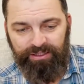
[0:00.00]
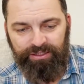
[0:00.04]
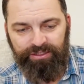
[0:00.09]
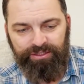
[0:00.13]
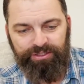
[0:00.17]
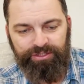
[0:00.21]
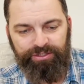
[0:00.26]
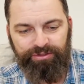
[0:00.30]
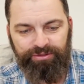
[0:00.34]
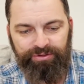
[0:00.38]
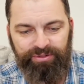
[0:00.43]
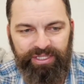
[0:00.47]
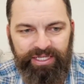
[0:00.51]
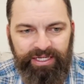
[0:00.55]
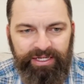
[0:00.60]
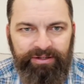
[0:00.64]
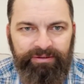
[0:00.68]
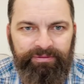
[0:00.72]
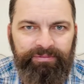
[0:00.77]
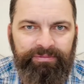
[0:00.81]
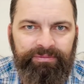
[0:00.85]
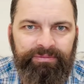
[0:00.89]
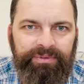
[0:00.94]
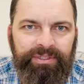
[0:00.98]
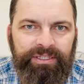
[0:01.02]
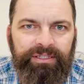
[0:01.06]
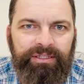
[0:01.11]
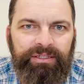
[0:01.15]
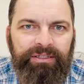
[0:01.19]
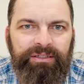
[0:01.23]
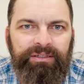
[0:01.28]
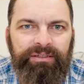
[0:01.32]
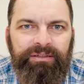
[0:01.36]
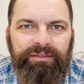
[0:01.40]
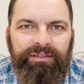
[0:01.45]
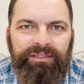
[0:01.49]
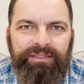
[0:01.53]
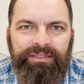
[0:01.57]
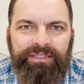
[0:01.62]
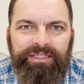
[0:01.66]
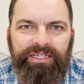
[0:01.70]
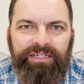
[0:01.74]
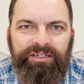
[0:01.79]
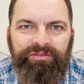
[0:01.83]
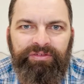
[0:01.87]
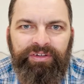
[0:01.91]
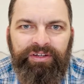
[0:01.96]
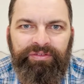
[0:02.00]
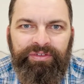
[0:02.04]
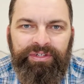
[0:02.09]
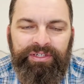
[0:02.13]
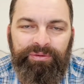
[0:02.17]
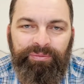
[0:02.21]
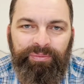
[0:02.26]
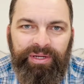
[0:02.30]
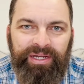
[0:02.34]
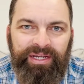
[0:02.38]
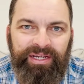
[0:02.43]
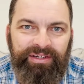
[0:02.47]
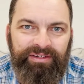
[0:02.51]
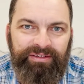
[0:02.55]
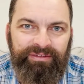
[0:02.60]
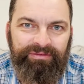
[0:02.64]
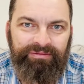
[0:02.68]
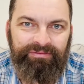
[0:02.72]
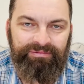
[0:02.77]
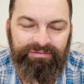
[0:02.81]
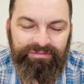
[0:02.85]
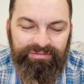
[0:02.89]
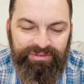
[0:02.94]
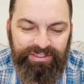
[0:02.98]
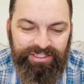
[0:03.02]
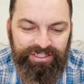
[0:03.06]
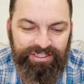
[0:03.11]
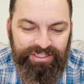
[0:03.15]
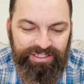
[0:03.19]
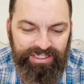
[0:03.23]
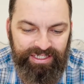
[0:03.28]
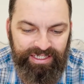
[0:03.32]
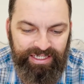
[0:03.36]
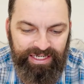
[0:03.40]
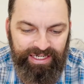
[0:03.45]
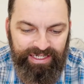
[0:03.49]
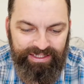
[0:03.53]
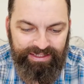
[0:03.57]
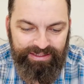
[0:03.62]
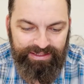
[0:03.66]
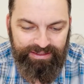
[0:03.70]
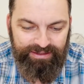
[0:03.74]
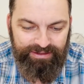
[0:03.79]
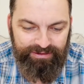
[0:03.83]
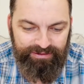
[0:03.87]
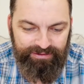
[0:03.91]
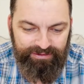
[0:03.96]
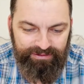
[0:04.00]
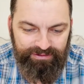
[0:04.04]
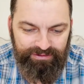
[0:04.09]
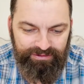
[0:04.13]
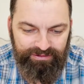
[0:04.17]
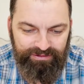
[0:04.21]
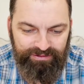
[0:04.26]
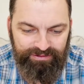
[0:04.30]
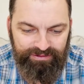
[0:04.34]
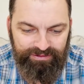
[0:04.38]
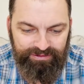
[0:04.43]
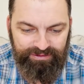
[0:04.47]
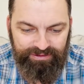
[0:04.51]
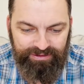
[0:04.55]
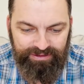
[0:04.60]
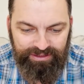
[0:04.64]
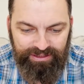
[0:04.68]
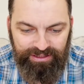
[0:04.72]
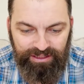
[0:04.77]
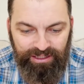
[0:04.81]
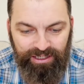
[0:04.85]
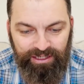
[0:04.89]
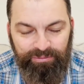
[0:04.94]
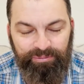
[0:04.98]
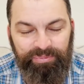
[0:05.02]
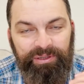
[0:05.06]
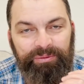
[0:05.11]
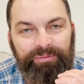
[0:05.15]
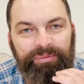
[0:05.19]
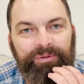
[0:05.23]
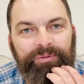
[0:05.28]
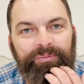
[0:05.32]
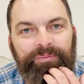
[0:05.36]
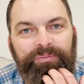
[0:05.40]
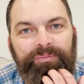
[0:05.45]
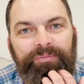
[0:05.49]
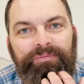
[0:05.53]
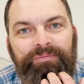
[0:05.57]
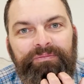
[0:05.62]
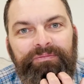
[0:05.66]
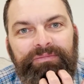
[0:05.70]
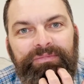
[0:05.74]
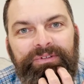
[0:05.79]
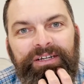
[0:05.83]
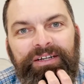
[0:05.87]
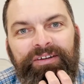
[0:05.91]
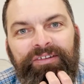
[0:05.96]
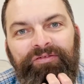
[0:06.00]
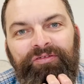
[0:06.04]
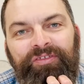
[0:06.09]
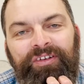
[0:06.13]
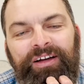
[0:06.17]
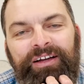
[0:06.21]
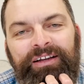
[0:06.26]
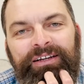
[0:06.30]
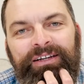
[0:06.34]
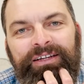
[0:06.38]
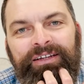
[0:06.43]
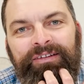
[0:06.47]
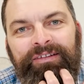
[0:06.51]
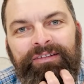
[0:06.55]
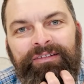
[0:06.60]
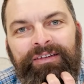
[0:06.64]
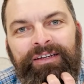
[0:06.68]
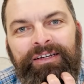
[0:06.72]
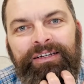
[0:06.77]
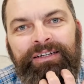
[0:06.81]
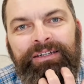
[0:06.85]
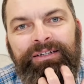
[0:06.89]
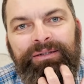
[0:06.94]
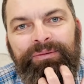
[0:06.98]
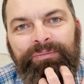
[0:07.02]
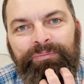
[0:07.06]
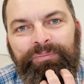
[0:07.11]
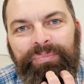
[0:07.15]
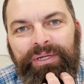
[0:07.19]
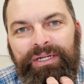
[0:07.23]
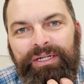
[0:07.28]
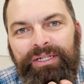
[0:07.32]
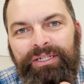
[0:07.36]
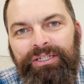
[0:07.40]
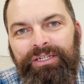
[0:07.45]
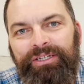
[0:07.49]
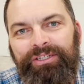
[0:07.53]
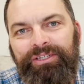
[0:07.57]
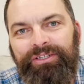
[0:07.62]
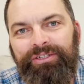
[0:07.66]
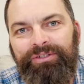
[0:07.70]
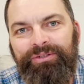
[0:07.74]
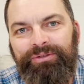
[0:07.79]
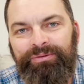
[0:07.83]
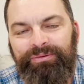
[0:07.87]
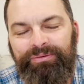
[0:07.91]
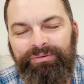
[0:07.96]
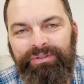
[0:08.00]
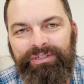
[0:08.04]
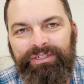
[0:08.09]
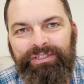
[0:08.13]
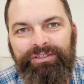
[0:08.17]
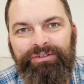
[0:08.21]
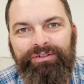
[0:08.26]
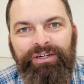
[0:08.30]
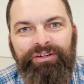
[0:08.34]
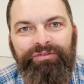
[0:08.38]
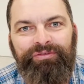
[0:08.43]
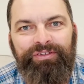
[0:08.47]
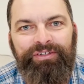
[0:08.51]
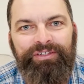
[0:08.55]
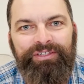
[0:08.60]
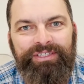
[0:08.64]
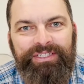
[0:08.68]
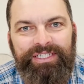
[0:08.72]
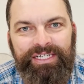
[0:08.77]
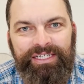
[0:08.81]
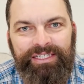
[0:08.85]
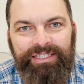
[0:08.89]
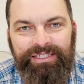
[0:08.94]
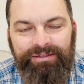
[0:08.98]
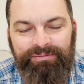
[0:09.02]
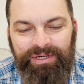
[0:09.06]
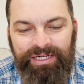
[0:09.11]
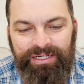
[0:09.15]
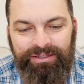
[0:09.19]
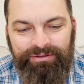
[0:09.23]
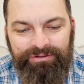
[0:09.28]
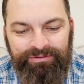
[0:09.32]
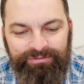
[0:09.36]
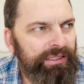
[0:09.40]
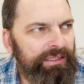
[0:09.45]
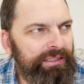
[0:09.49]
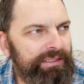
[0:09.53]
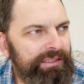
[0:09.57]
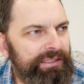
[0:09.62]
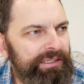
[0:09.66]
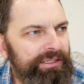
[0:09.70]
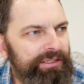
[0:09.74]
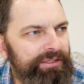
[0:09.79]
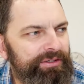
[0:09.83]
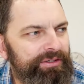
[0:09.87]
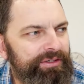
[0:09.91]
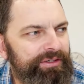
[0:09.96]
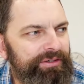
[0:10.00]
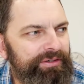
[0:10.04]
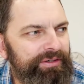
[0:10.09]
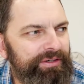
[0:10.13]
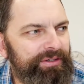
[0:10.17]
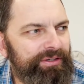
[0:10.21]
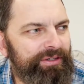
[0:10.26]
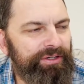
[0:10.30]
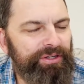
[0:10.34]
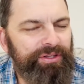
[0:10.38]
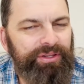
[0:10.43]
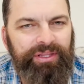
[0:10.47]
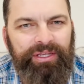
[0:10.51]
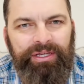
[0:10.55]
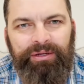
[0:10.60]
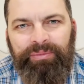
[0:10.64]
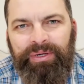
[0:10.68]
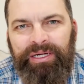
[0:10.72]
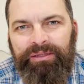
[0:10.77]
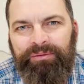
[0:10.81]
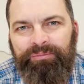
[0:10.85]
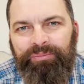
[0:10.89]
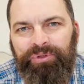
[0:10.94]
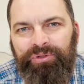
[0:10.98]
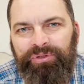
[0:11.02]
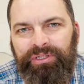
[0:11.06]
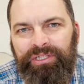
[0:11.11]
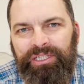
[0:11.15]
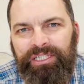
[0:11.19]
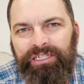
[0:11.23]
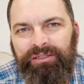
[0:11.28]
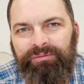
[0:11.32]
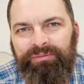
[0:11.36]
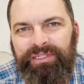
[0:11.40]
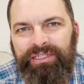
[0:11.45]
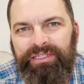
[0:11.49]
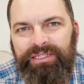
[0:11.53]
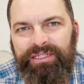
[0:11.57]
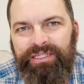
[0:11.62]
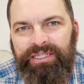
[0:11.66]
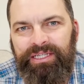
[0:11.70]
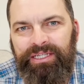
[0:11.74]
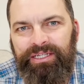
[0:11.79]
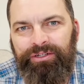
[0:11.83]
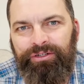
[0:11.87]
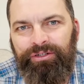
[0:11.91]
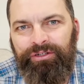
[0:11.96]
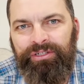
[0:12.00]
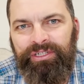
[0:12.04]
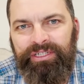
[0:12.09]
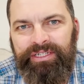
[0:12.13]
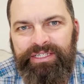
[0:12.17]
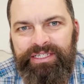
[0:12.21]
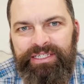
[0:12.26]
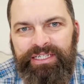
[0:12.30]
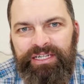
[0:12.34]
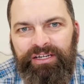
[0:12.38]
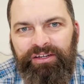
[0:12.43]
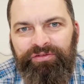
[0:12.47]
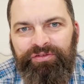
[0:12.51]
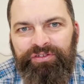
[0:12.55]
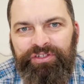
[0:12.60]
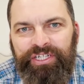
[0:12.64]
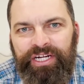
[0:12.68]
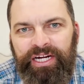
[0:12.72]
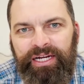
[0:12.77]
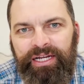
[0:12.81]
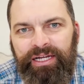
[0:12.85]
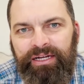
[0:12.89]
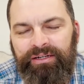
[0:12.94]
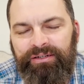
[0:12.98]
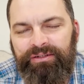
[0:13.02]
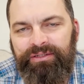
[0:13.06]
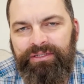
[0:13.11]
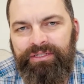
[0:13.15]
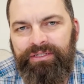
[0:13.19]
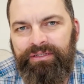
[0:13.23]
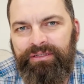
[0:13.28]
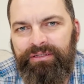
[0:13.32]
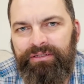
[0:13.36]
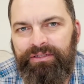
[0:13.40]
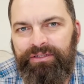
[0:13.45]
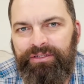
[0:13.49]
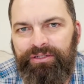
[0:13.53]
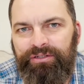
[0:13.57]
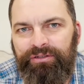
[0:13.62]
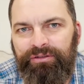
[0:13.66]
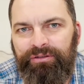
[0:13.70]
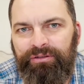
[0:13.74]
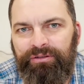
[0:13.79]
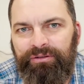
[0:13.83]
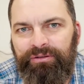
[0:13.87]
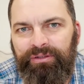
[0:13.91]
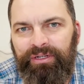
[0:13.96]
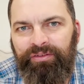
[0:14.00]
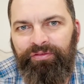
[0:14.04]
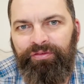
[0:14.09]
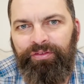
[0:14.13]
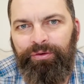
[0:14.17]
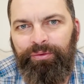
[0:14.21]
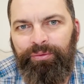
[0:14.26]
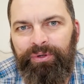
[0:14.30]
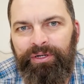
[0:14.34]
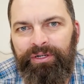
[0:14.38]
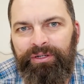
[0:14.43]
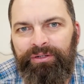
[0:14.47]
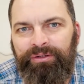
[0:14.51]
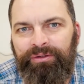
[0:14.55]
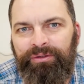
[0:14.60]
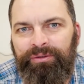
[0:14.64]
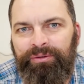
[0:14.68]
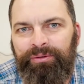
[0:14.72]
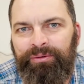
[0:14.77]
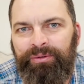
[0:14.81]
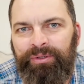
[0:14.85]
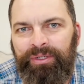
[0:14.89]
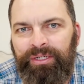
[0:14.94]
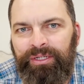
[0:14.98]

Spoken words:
to do that, instead of having to pay just in case. Because a lot of people, I find, bail on you when you offer to take them out. Another good thing about the boat club is the early self-checkouts. So if you want to